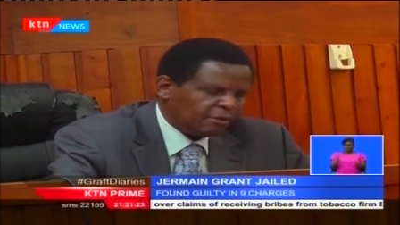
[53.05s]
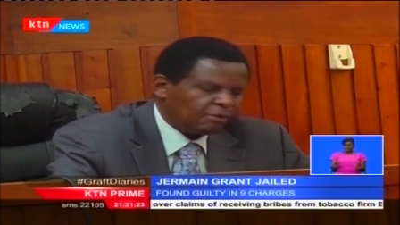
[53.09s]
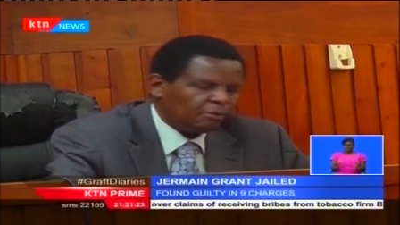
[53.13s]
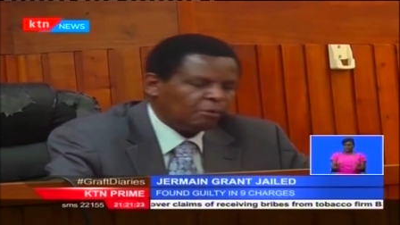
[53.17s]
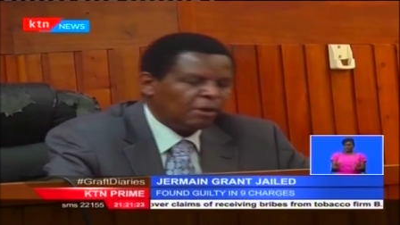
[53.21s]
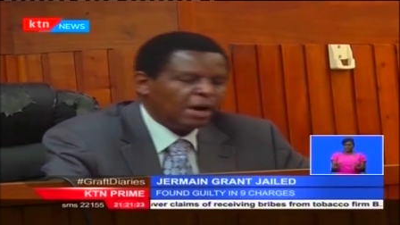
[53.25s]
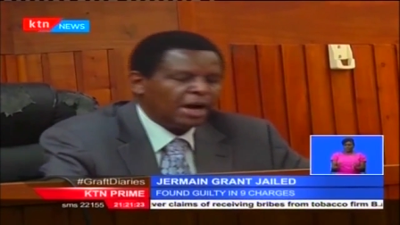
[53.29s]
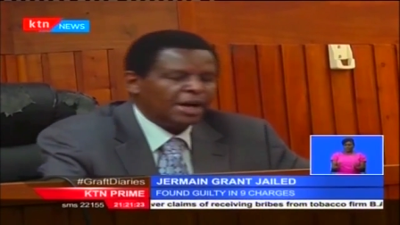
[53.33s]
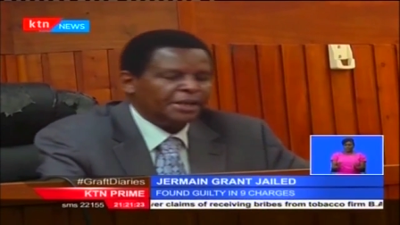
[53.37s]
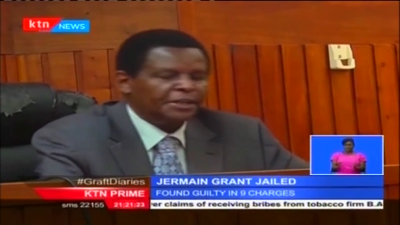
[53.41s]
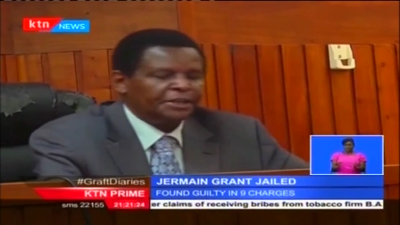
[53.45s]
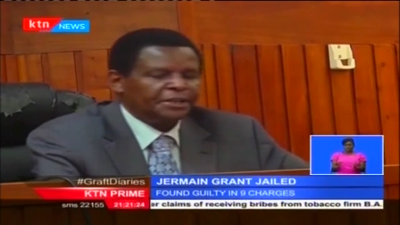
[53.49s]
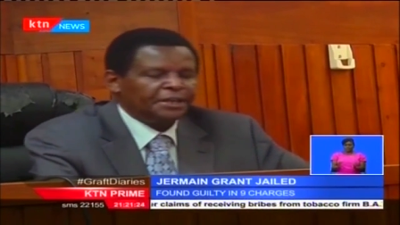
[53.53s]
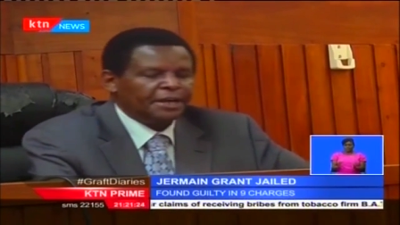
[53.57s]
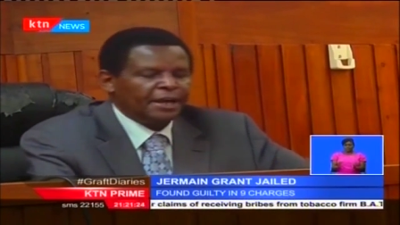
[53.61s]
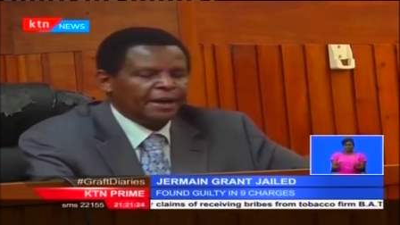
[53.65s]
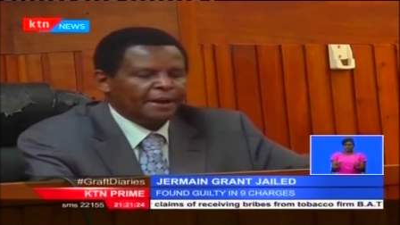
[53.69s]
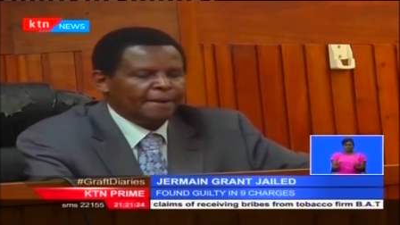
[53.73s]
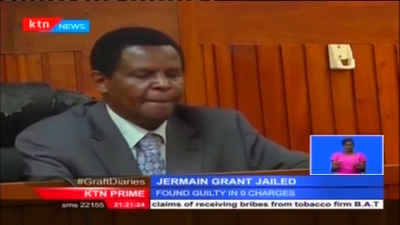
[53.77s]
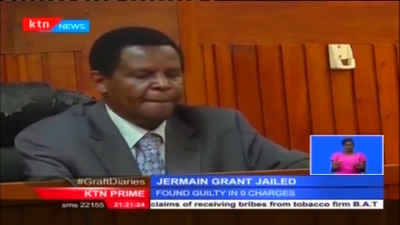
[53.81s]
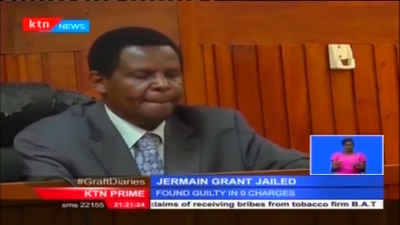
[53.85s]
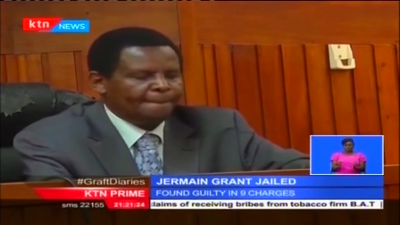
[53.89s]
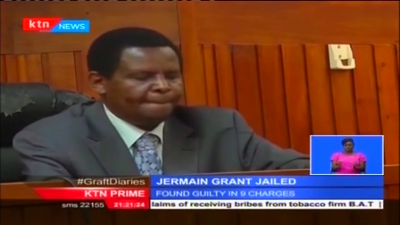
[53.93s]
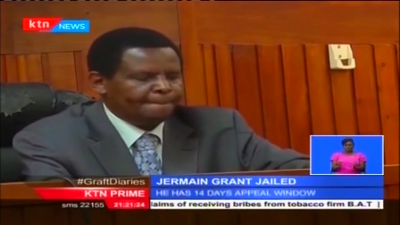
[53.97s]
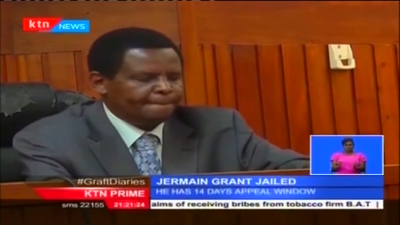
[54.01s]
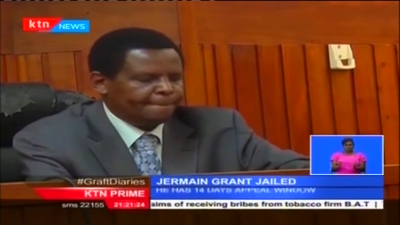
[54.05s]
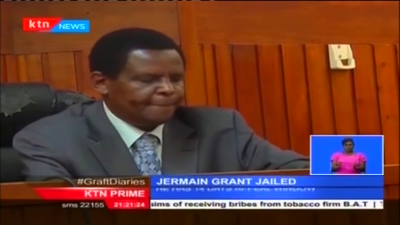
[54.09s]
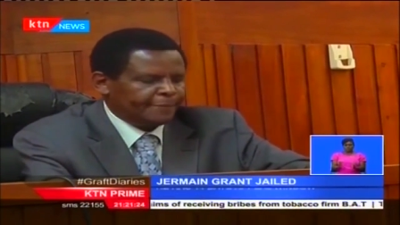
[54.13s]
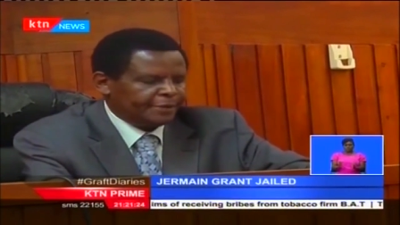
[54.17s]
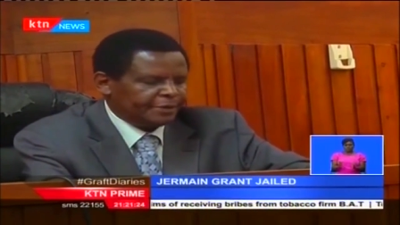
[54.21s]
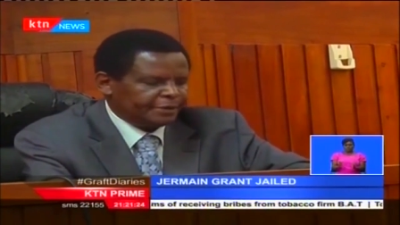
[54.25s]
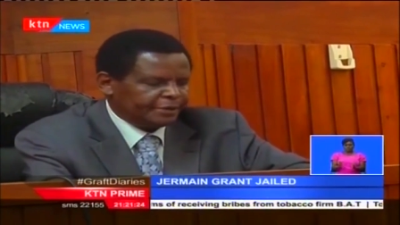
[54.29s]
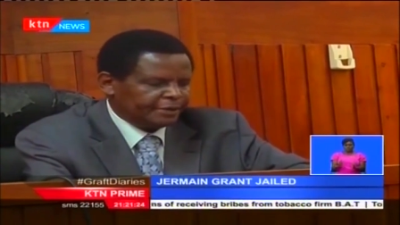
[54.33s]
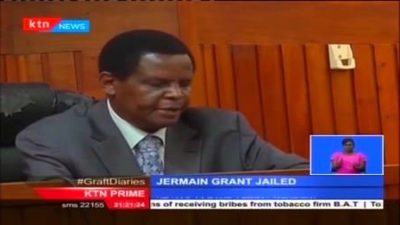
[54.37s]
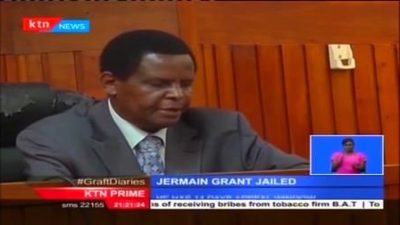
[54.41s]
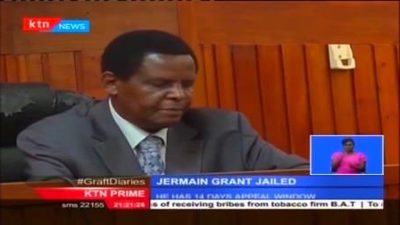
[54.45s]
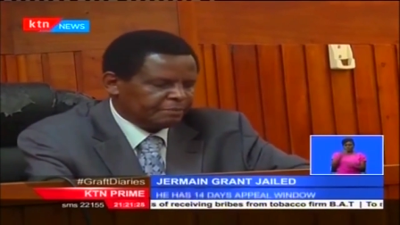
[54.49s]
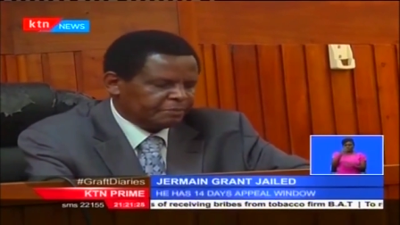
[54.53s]
1 year
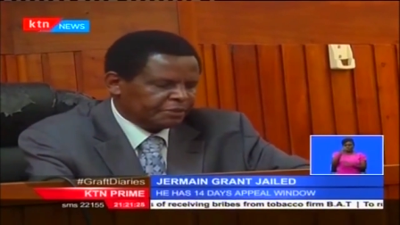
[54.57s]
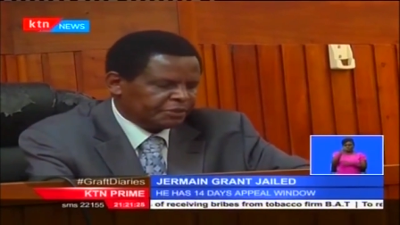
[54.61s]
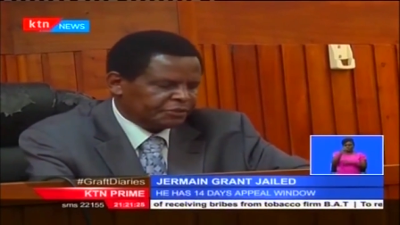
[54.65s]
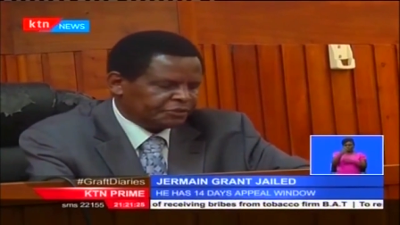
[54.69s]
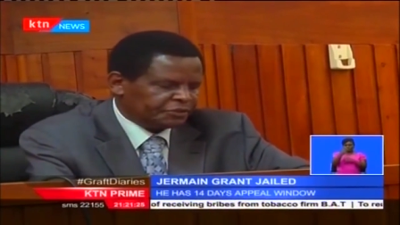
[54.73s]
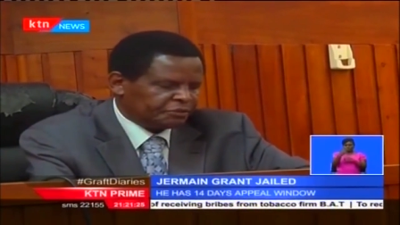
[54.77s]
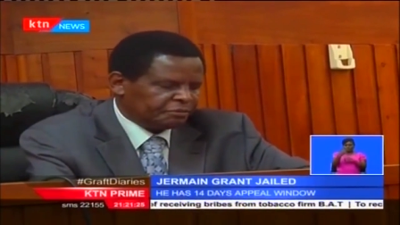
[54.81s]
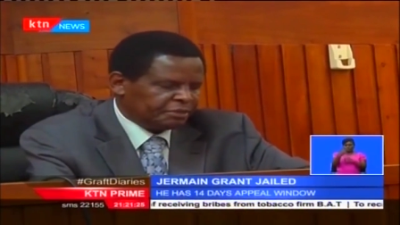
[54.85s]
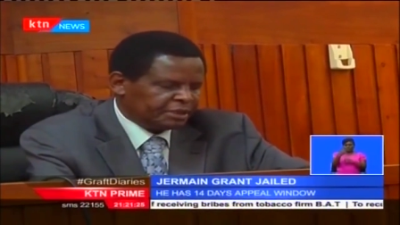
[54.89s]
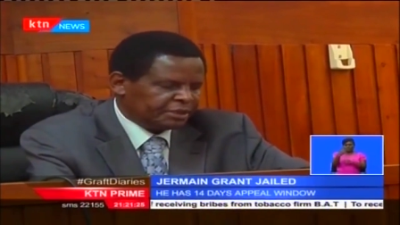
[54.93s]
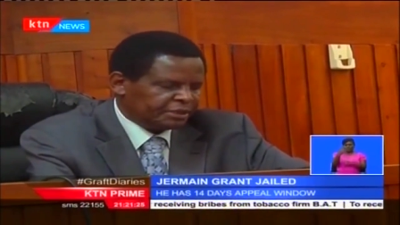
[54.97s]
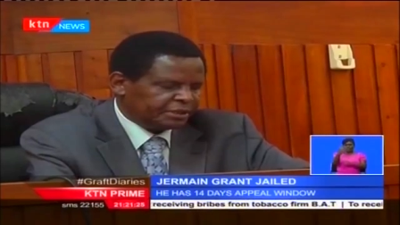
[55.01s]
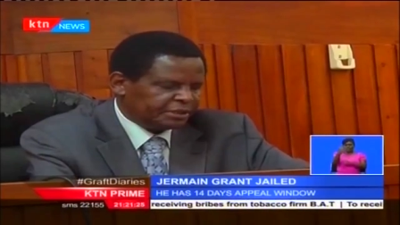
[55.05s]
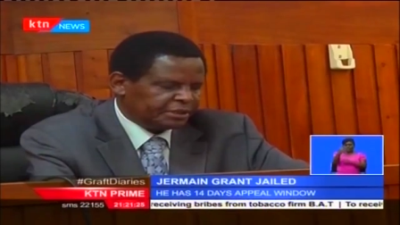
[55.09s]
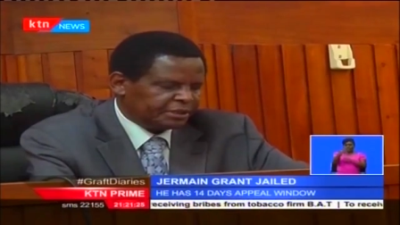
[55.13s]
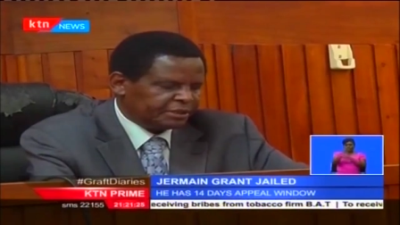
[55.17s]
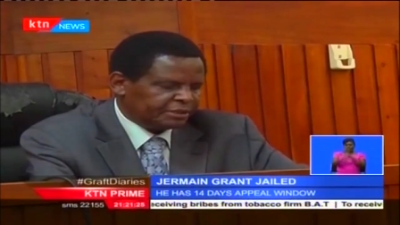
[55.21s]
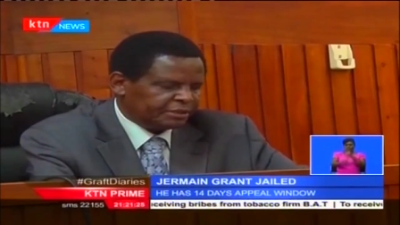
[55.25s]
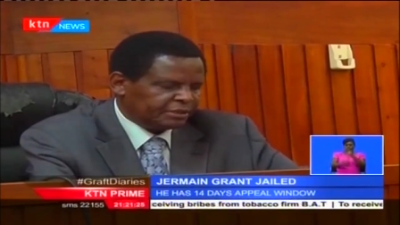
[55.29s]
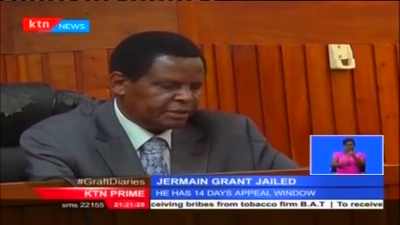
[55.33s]
imprisonment